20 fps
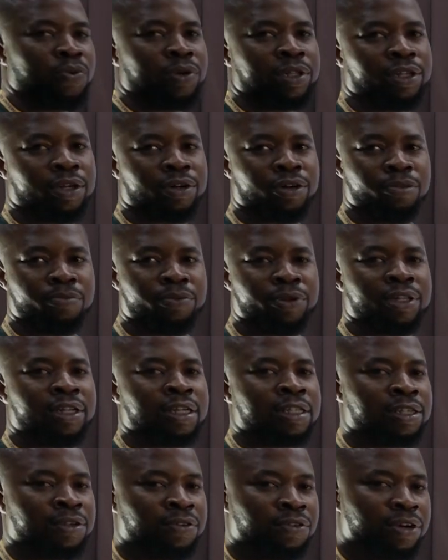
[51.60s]
with the
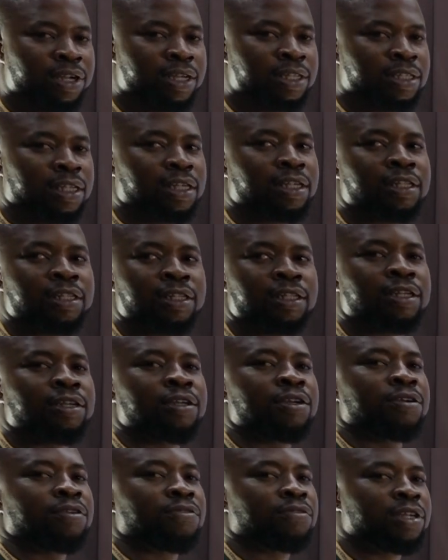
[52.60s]
computers. Reason
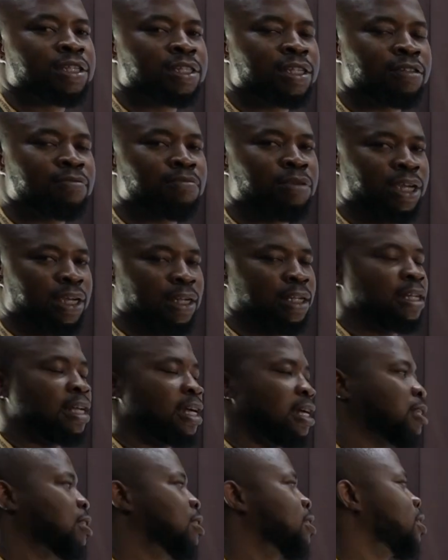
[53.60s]
being
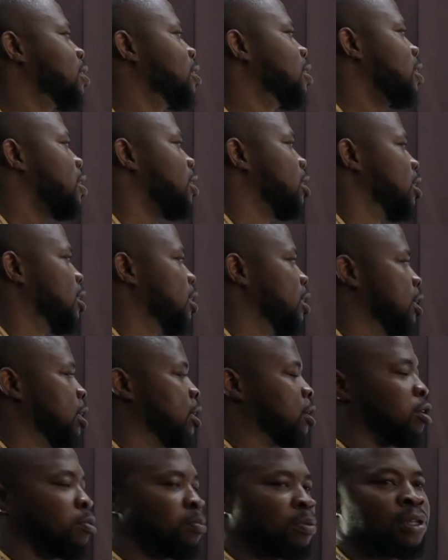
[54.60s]
that the
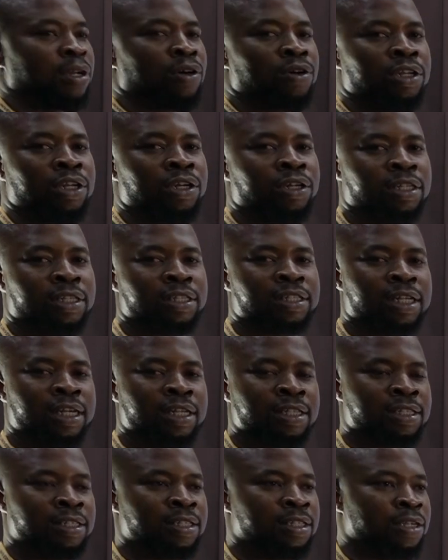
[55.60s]
computer only
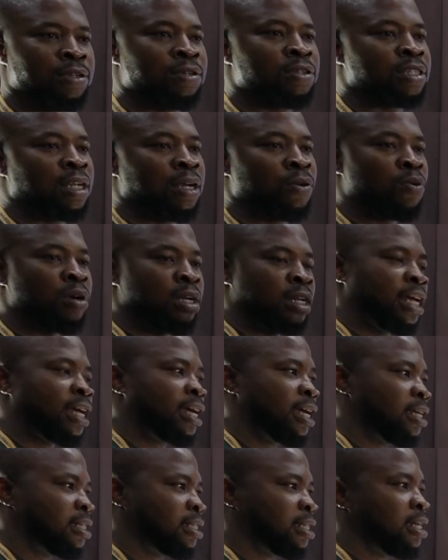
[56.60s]
understands zeros and one,
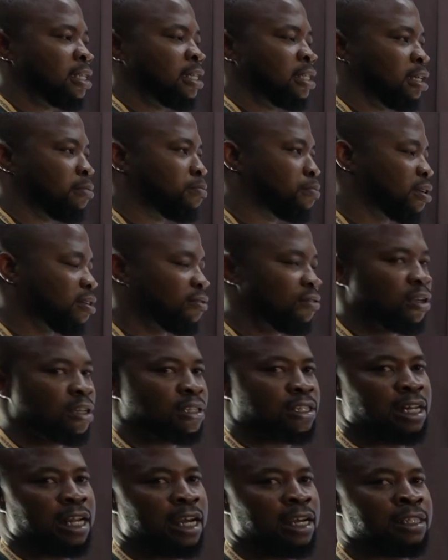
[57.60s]
like I said in the
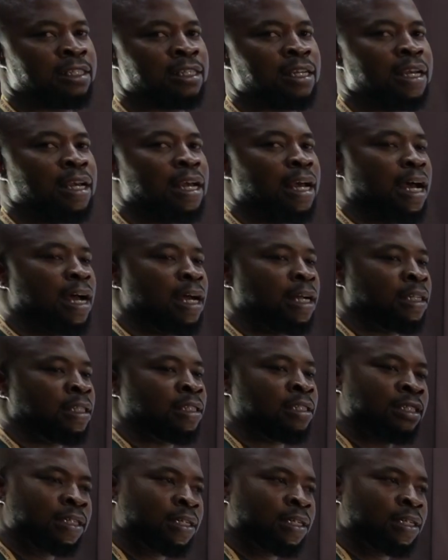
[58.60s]
previous slides. And